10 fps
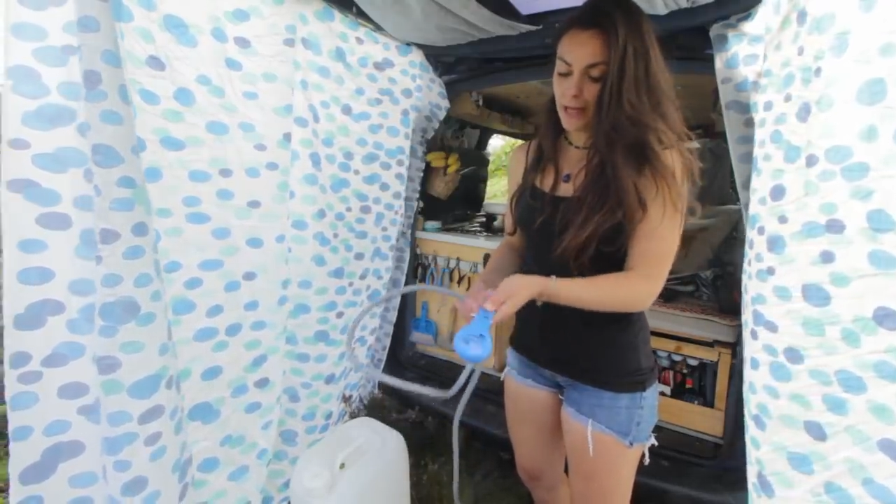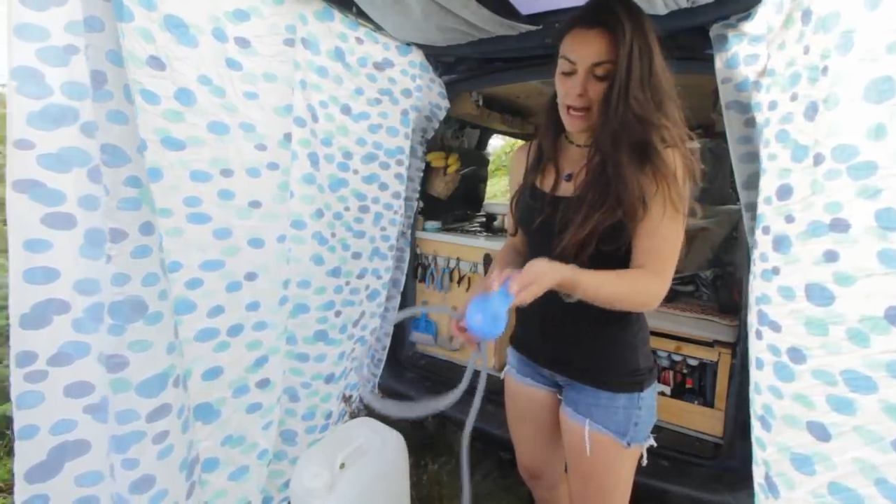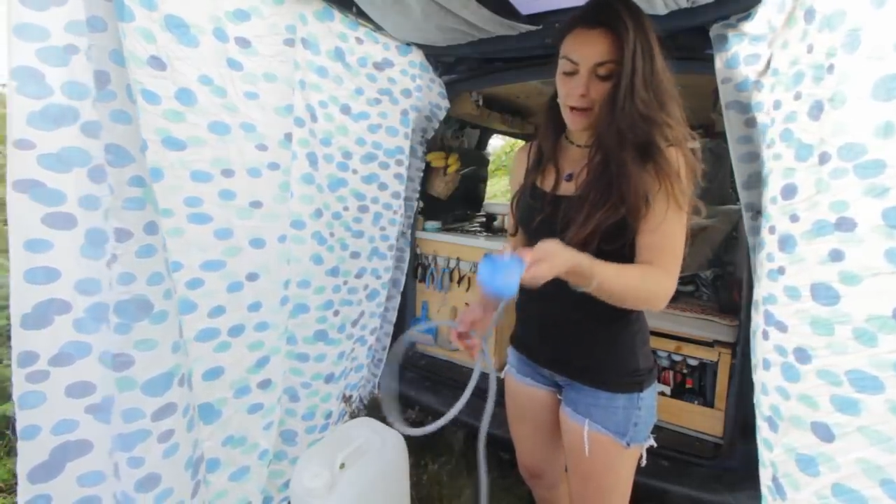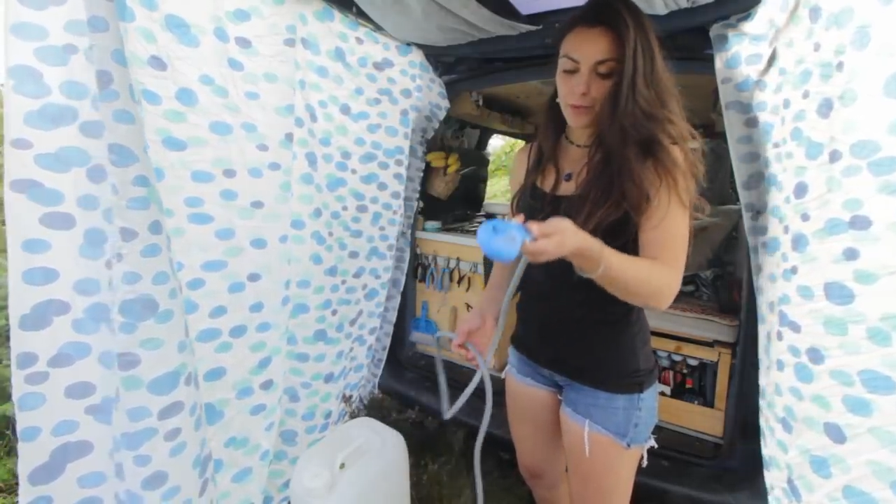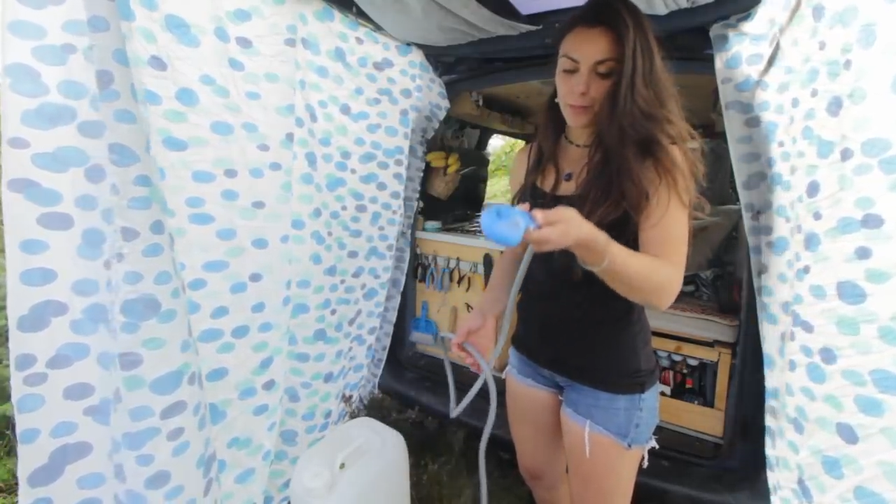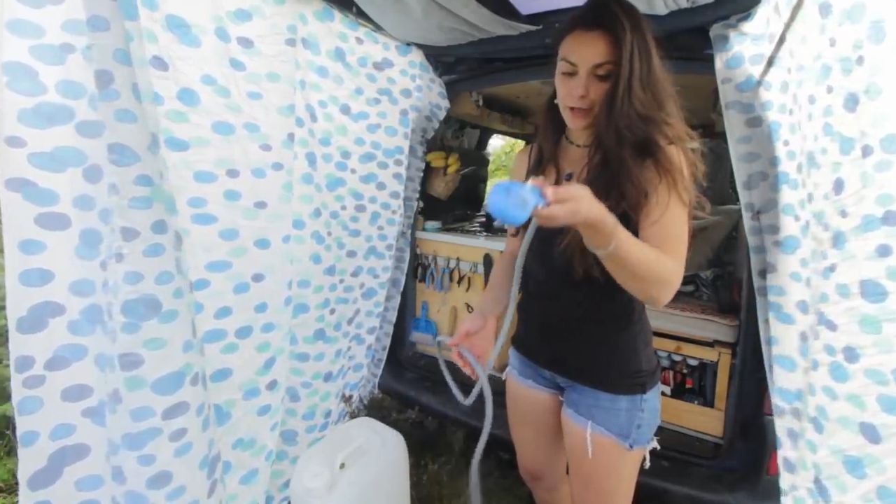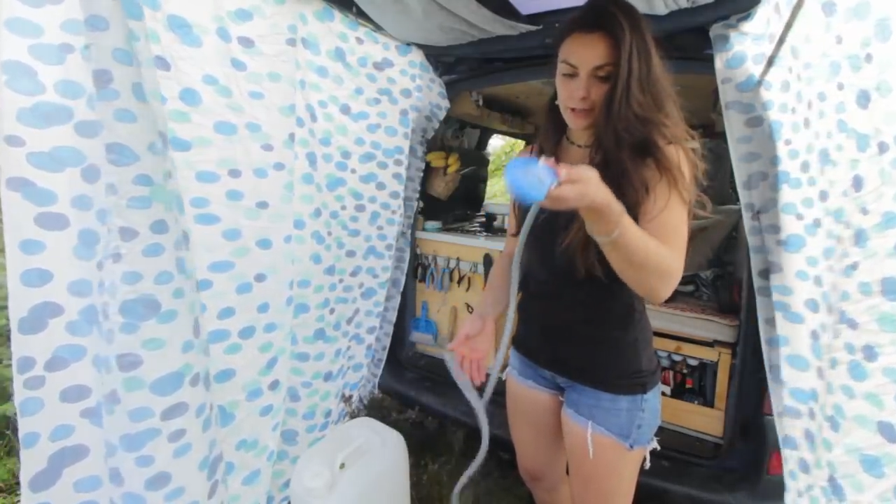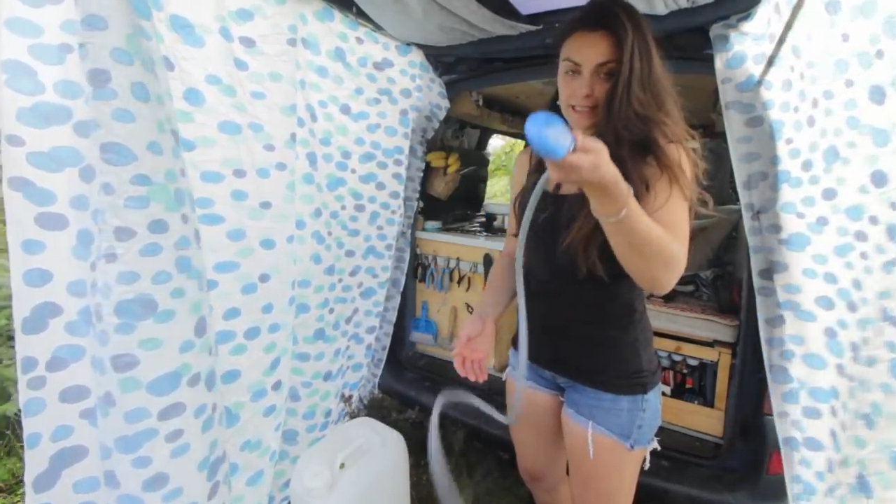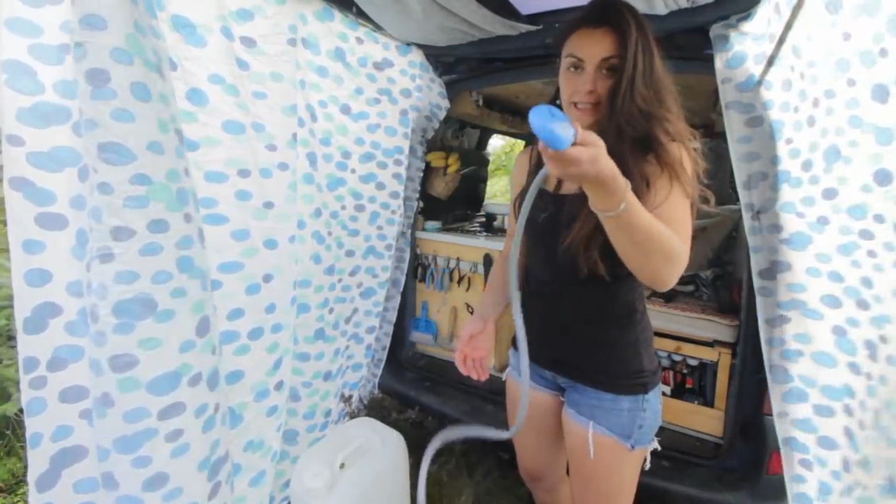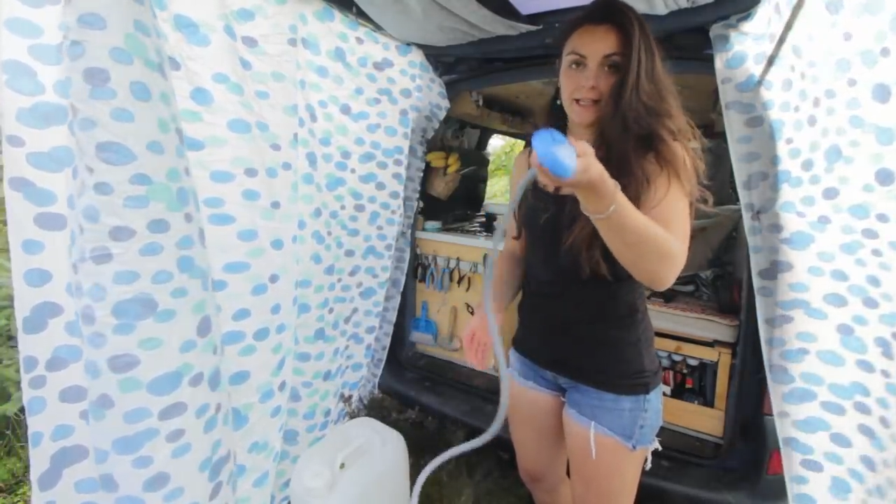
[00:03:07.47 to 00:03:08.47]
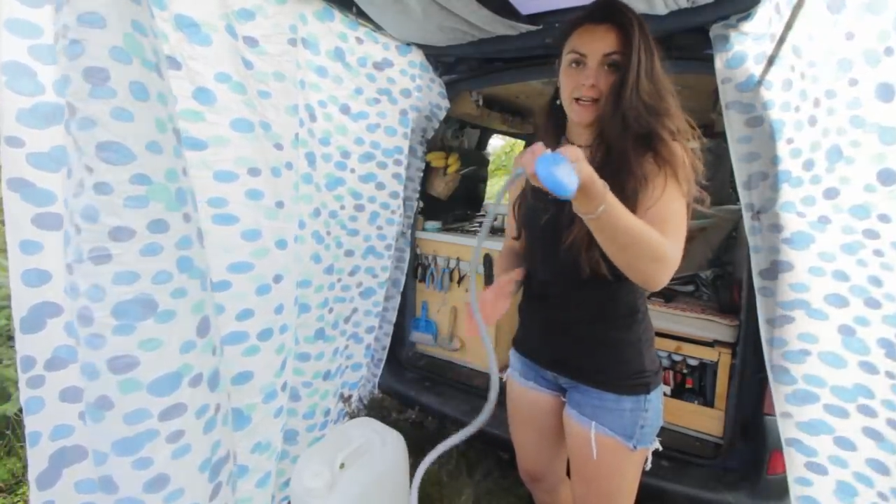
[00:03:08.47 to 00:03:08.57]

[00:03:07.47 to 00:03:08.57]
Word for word: I prepare the